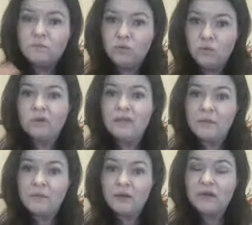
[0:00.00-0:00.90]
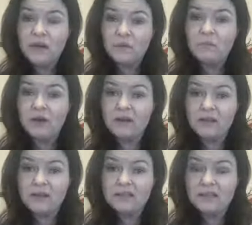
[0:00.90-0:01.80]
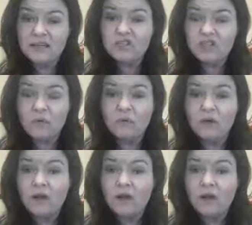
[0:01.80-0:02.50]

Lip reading: poorly about network marketing as in a general